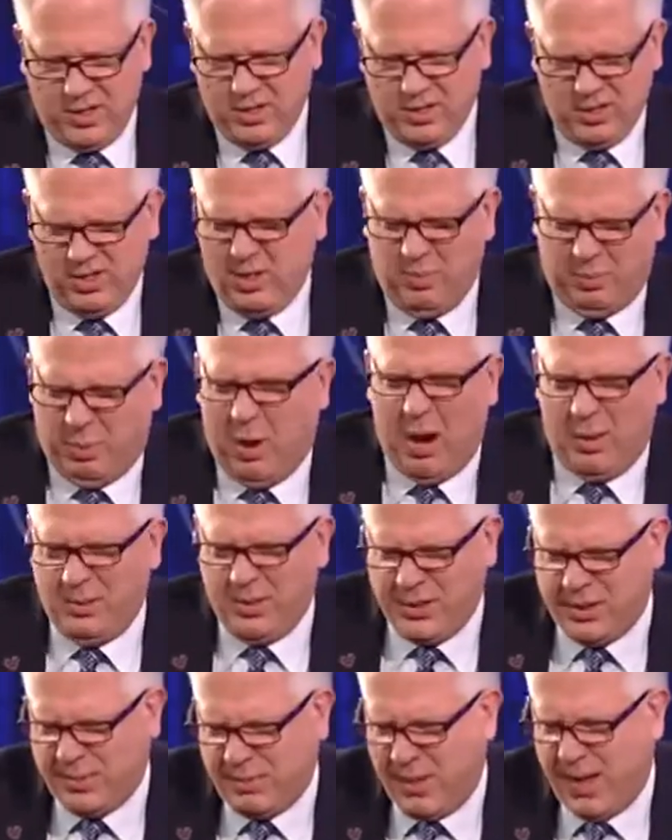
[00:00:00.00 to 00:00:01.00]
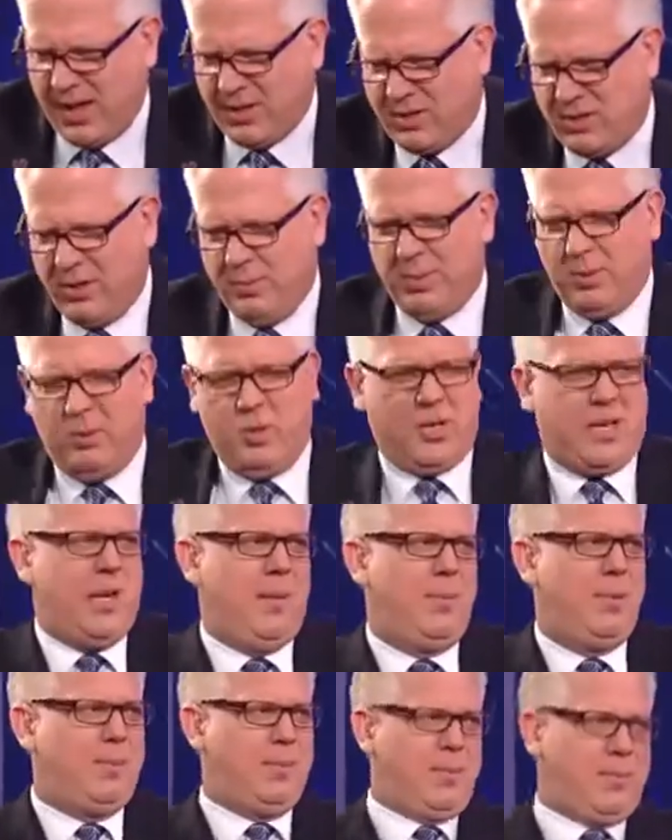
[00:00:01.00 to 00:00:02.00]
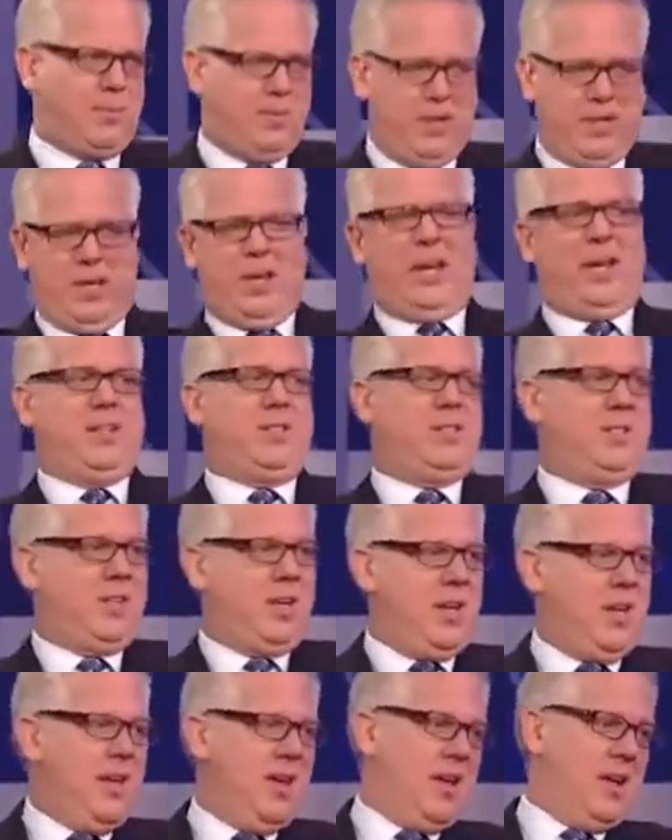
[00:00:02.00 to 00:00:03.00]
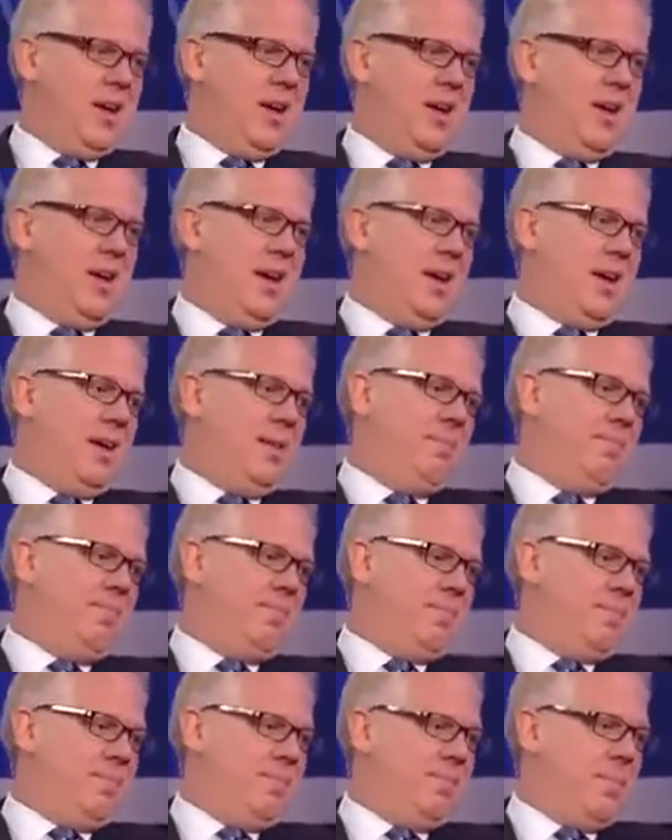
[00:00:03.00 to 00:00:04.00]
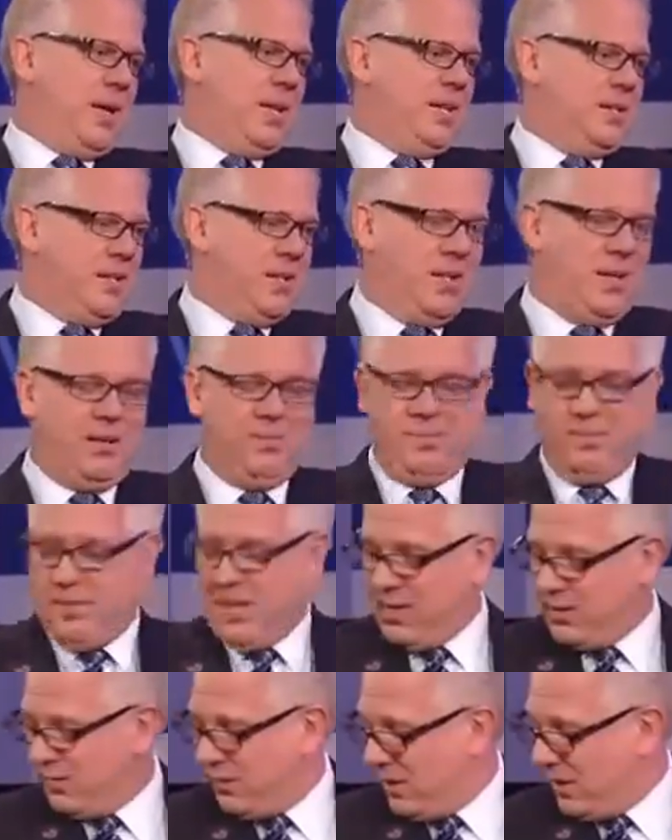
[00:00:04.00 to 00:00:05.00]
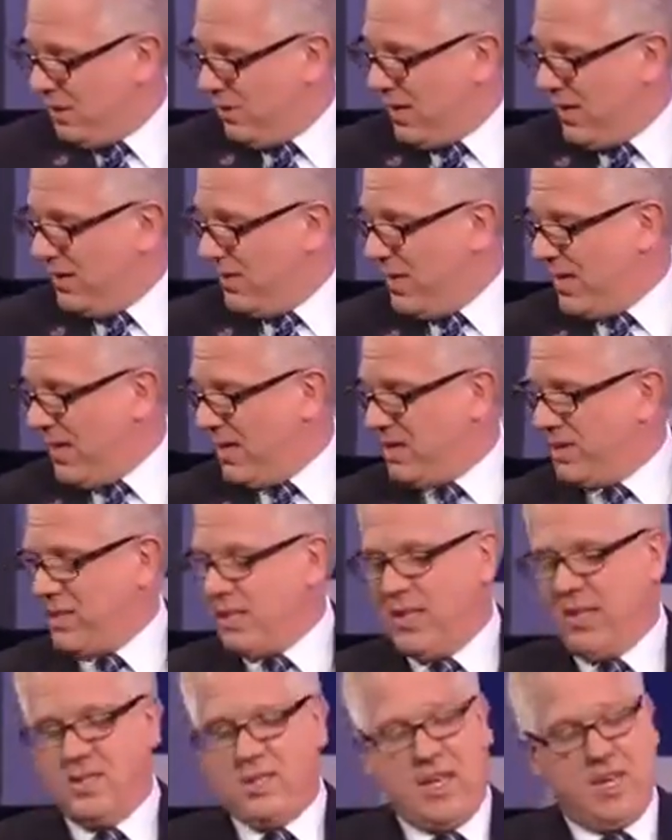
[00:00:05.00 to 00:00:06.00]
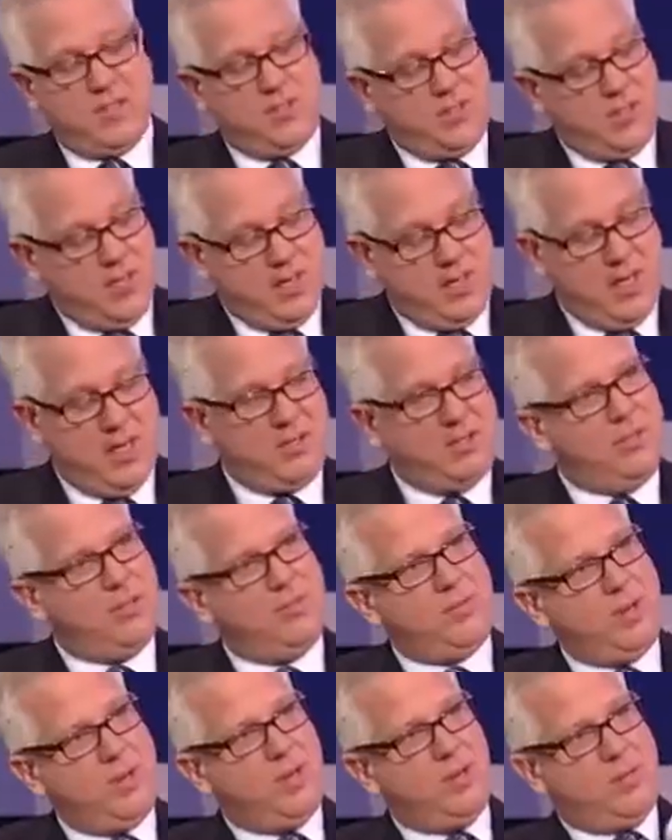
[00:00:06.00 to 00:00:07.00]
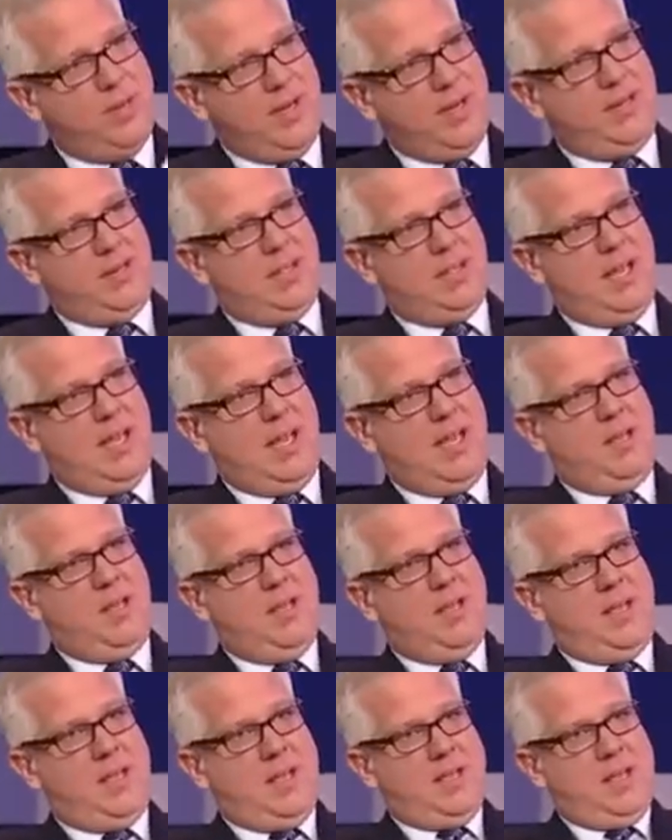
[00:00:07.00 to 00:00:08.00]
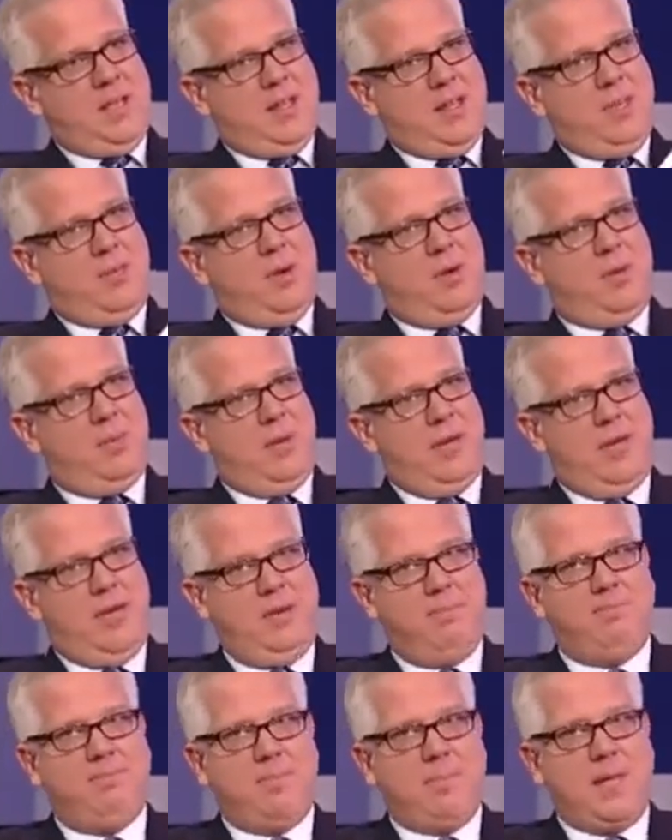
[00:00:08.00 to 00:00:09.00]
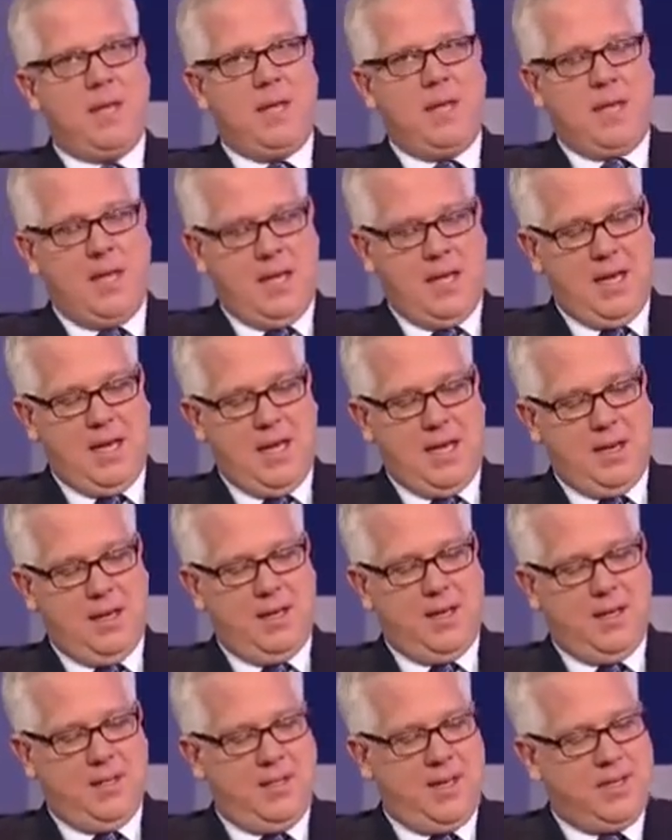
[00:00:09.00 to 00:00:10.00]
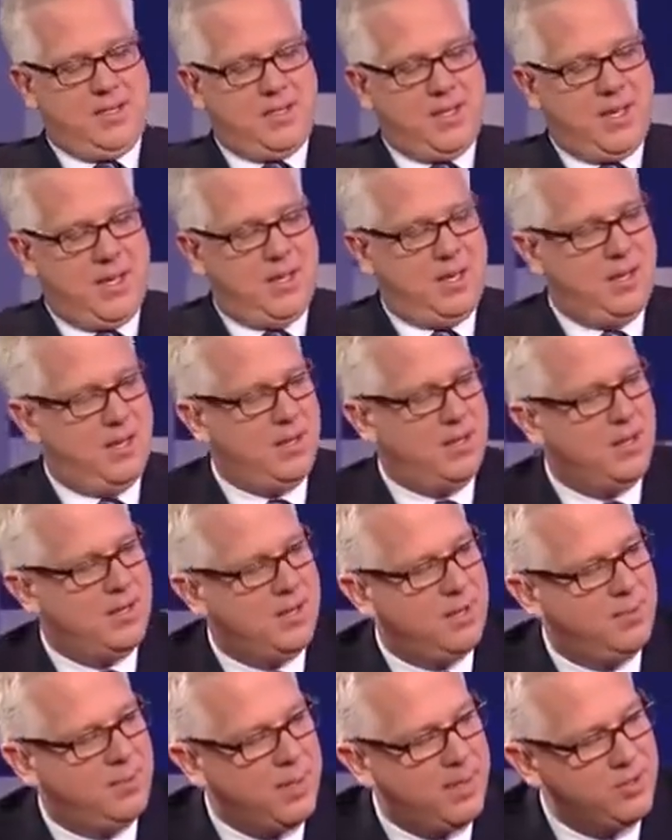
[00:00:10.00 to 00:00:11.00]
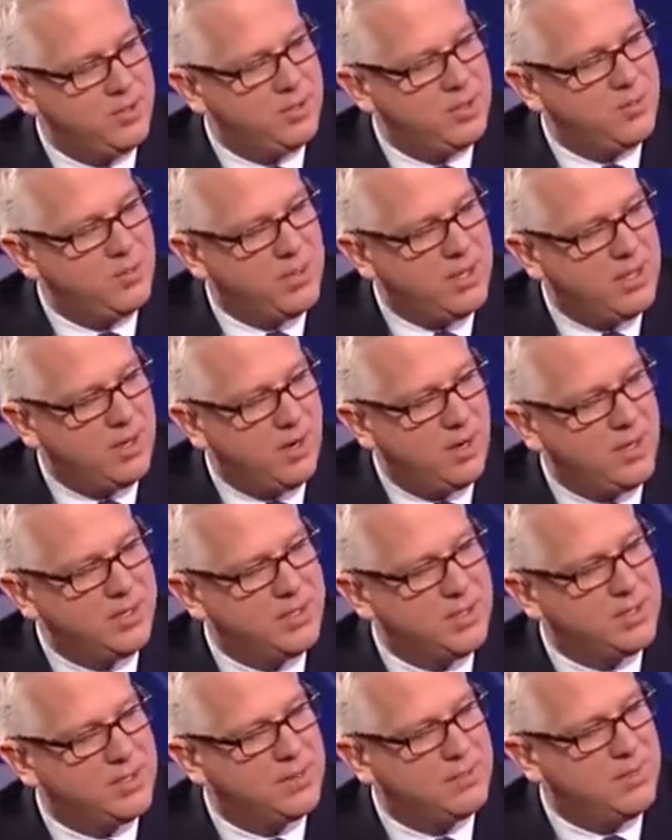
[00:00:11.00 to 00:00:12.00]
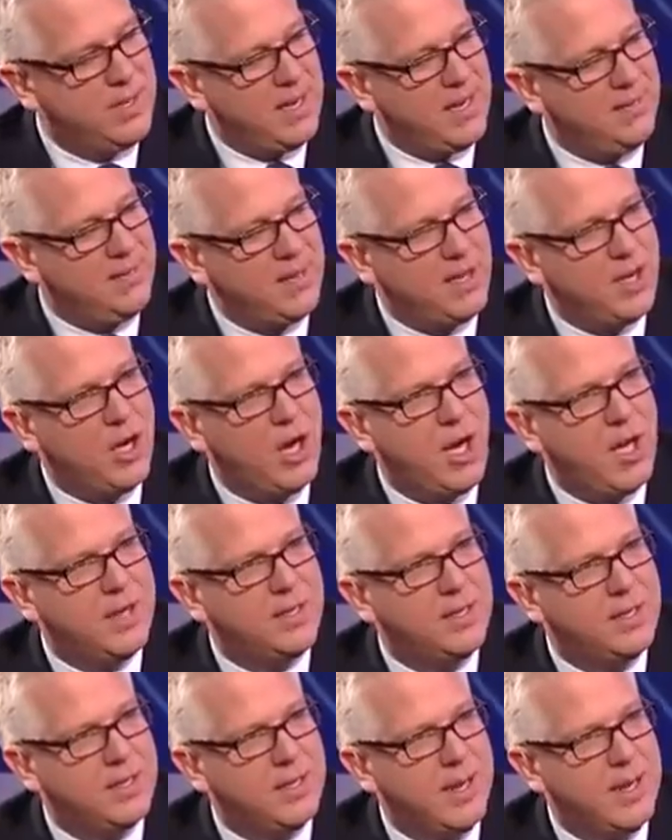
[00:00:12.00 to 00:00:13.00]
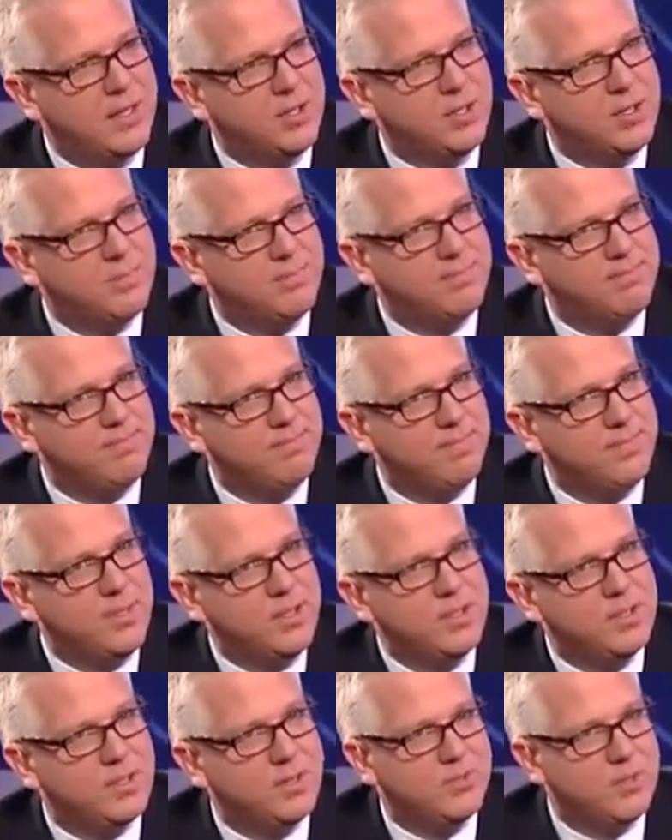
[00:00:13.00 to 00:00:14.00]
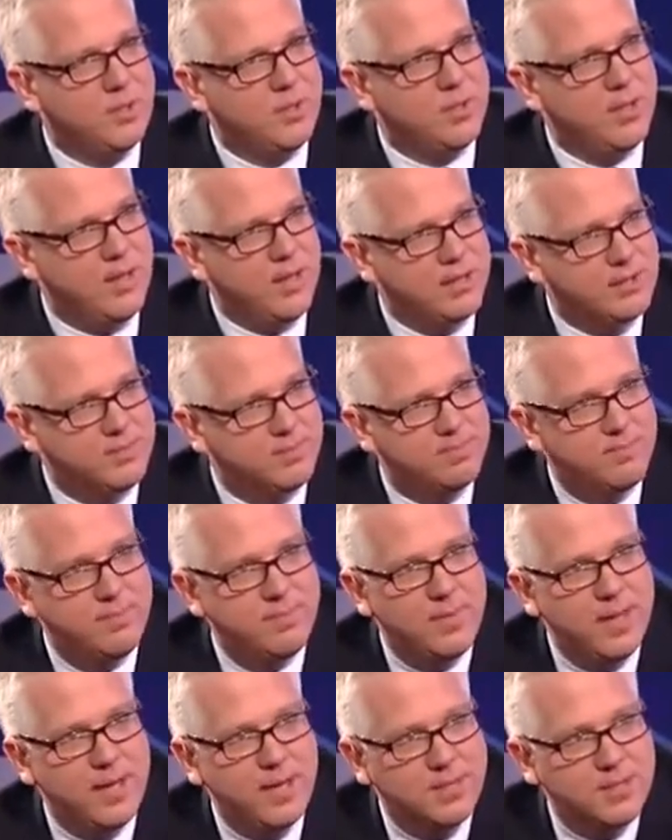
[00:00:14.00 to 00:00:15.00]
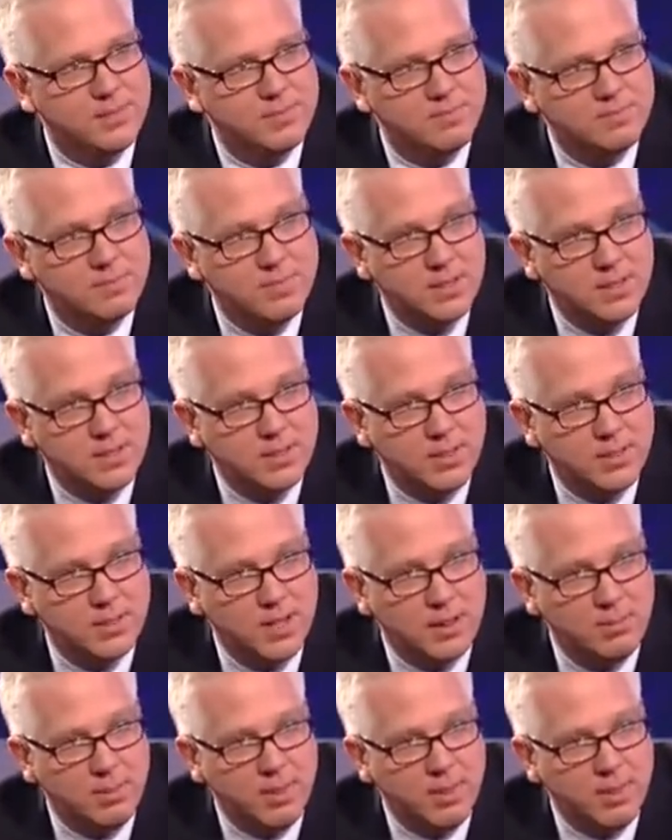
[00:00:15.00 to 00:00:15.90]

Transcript: you'll probably spot too, but we'll keep it between us. But that's for you. And this is actually, I told a friend of mine today that we were meeting, and they said the parents should read Autism and the God Connection. This is for you guys. Thanks. Thank you. God